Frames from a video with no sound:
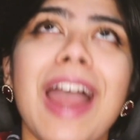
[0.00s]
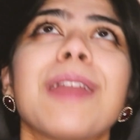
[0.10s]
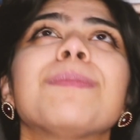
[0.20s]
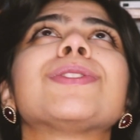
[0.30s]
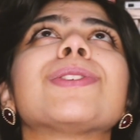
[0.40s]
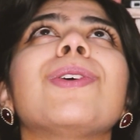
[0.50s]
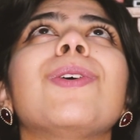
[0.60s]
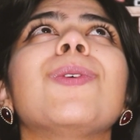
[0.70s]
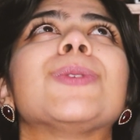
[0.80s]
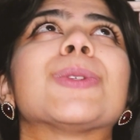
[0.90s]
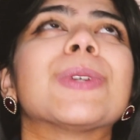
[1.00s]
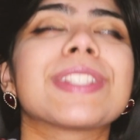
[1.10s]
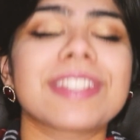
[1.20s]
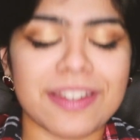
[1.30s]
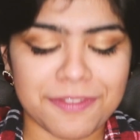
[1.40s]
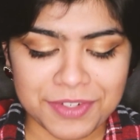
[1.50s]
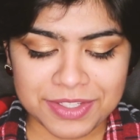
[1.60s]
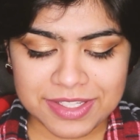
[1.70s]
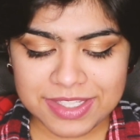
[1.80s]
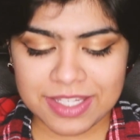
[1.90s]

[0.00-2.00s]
I'm so, so excited for this.